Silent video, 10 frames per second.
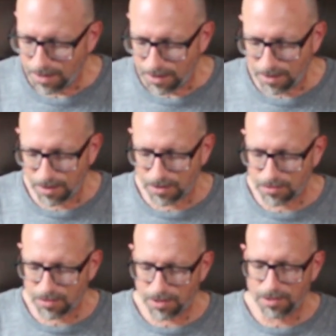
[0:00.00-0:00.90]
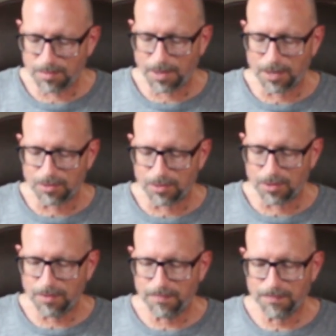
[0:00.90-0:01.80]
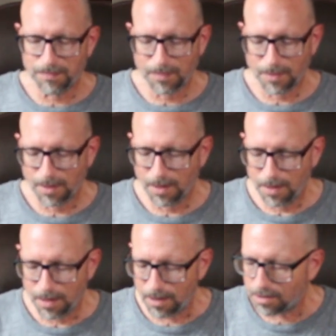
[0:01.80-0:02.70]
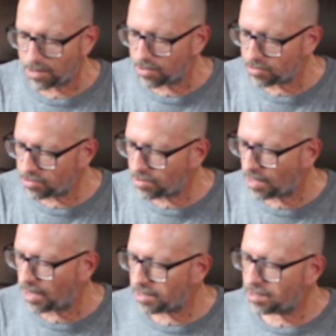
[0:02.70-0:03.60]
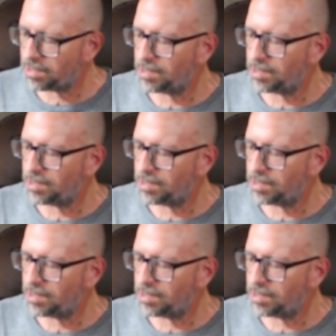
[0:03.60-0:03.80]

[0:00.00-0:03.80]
in the instruction manual, it tells you that,